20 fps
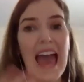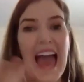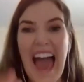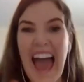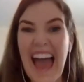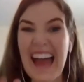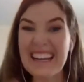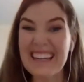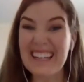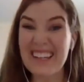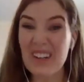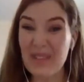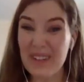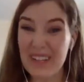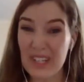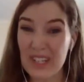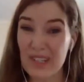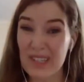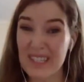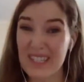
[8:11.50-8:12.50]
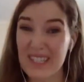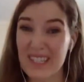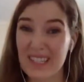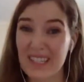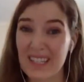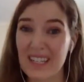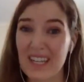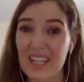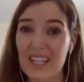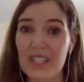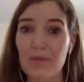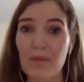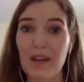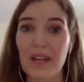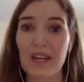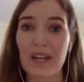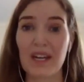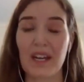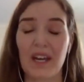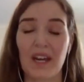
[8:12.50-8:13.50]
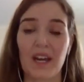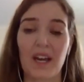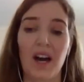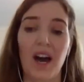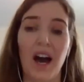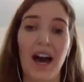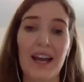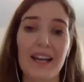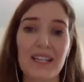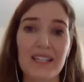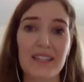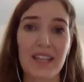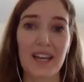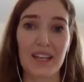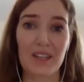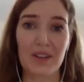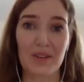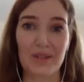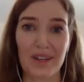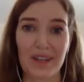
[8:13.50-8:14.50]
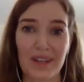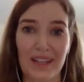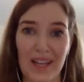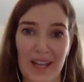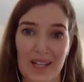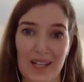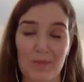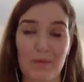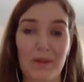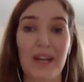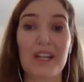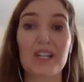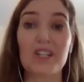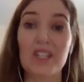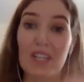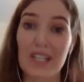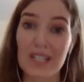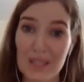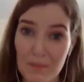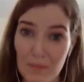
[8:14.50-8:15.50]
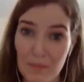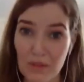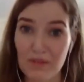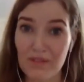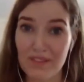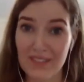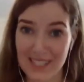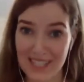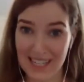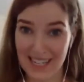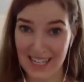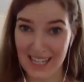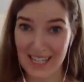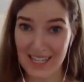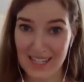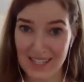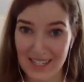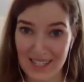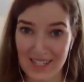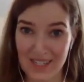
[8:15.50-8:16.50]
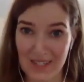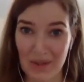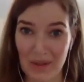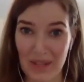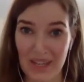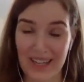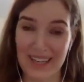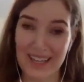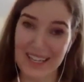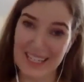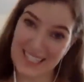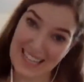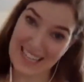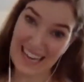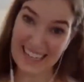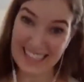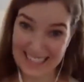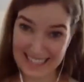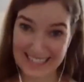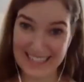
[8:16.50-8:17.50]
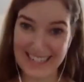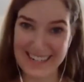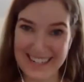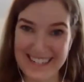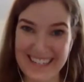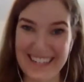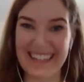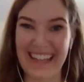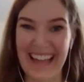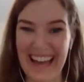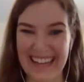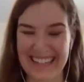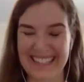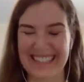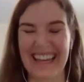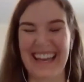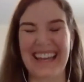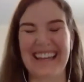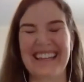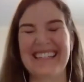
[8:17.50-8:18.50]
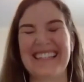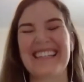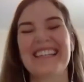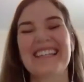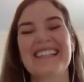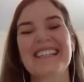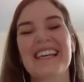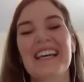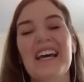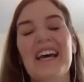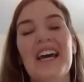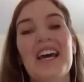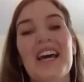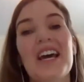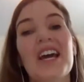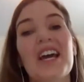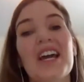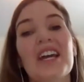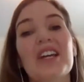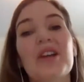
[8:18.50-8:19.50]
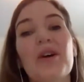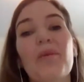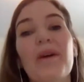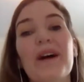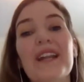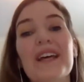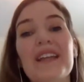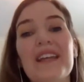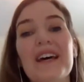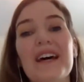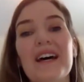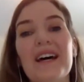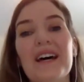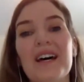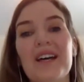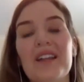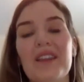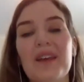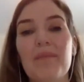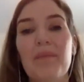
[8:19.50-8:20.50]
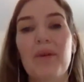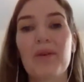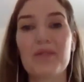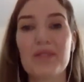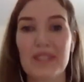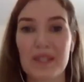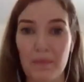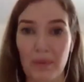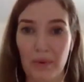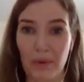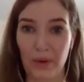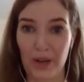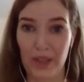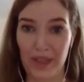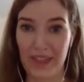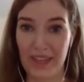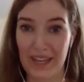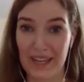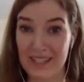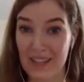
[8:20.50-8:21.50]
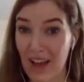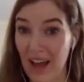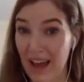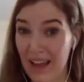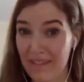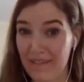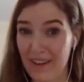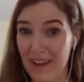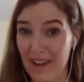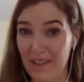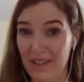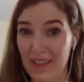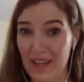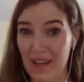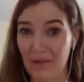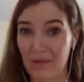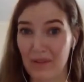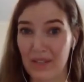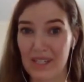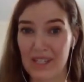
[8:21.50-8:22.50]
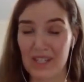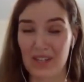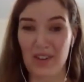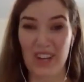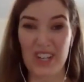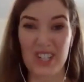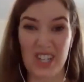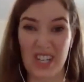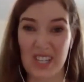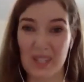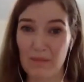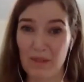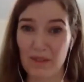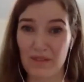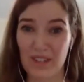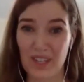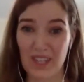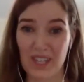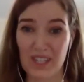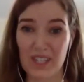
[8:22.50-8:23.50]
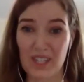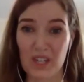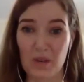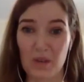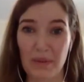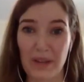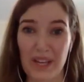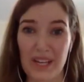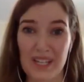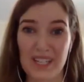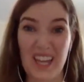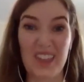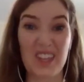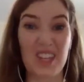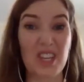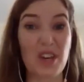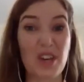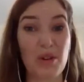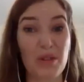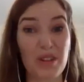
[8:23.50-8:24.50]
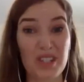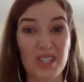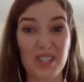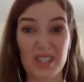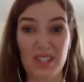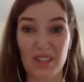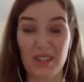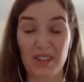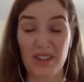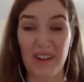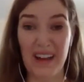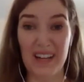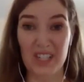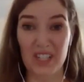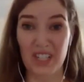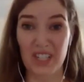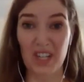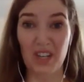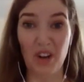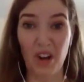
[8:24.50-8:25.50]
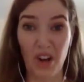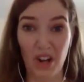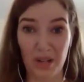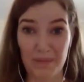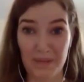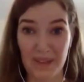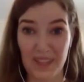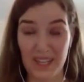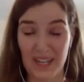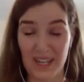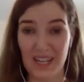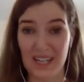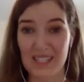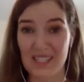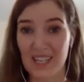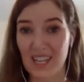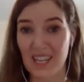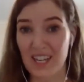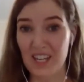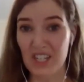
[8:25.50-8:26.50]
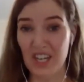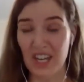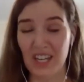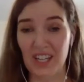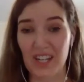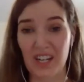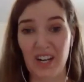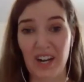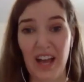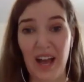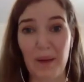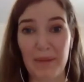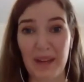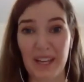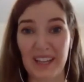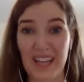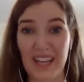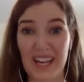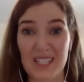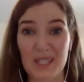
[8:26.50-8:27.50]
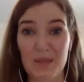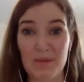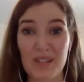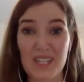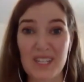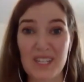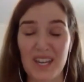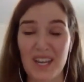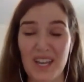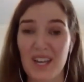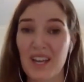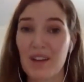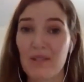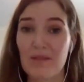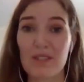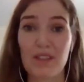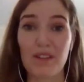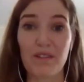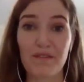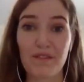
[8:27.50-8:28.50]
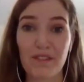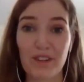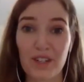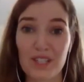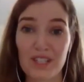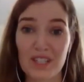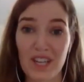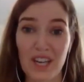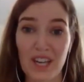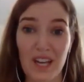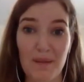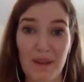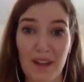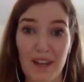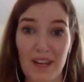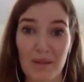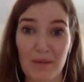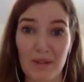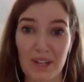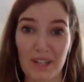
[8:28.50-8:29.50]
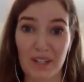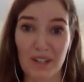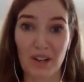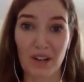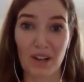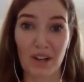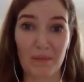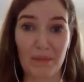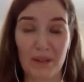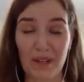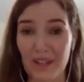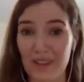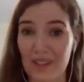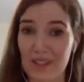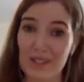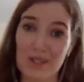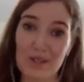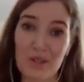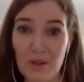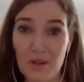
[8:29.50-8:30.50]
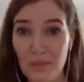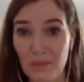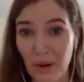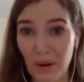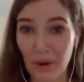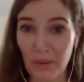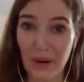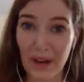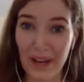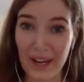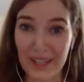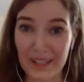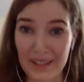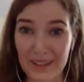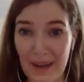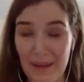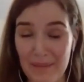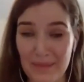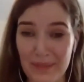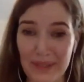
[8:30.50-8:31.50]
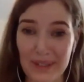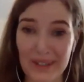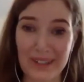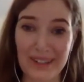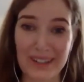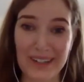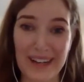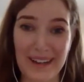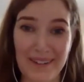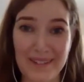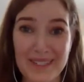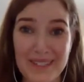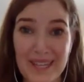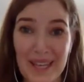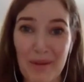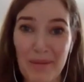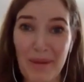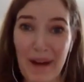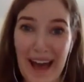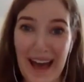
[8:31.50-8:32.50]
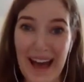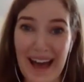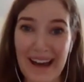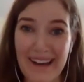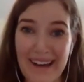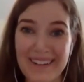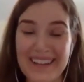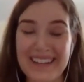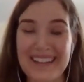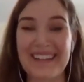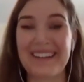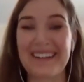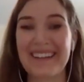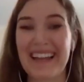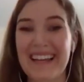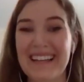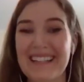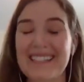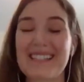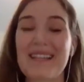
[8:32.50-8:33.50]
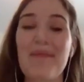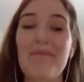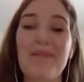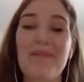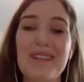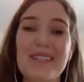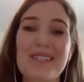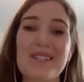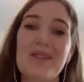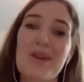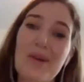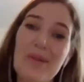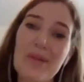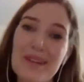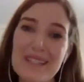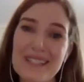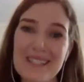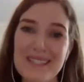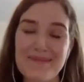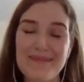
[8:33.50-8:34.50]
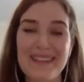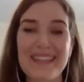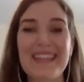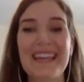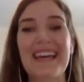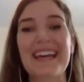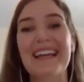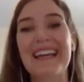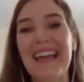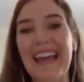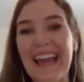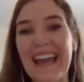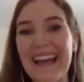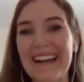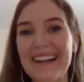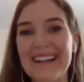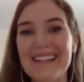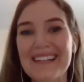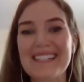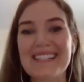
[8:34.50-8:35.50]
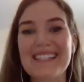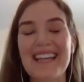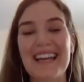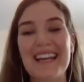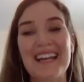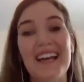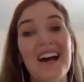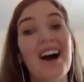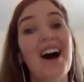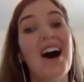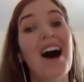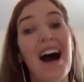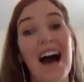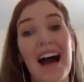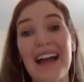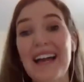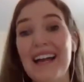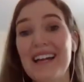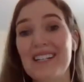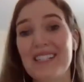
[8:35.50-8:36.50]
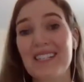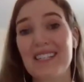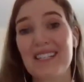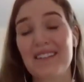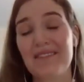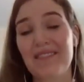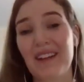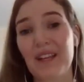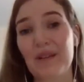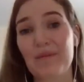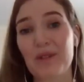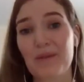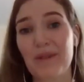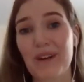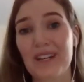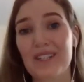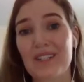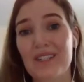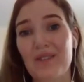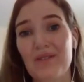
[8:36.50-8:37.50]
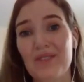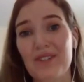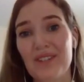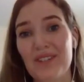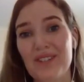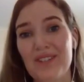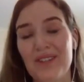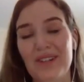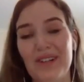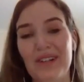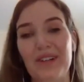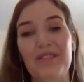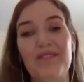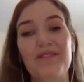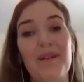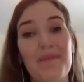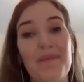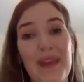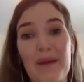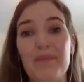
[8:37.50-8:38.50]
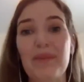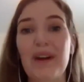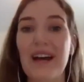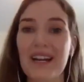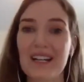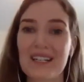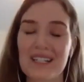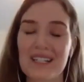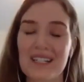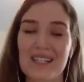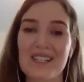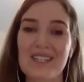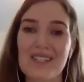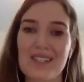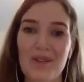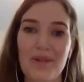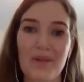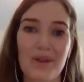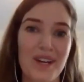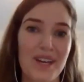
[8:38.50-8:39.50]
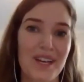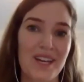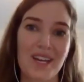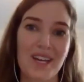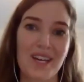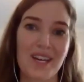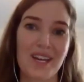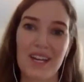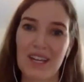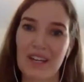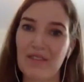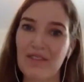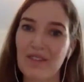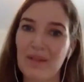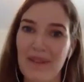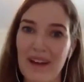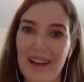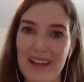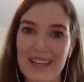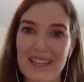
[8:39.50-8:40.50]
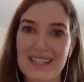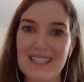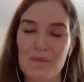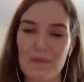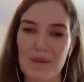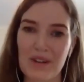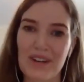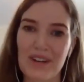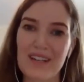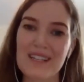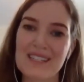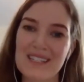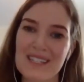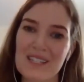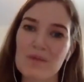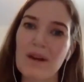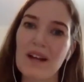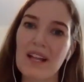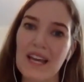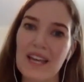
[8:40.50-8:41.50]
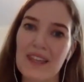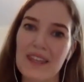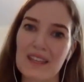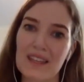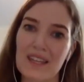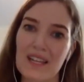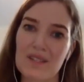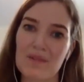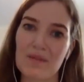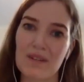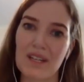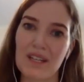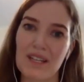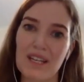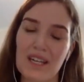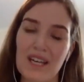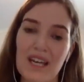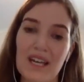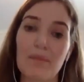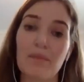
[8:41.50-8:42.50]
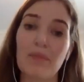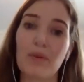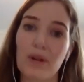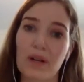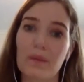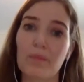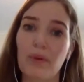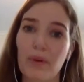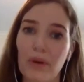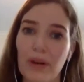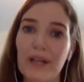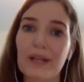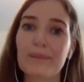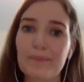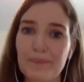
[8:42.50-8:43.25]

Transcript: and you know interestingly nesh when i did that yoga class when i just moved cities so the second dingy class i did you know one of the the most important things i found there was you know i just moved to this new place and the yoga studio actually called me the next day to check in on how my class was it was the first time anyone had called me on this new mobile number and i was like wow you know like someone's noticed me and cares and i actually developed quite a social circle from that practice so wow. you know from my experience as well i think that's really an important point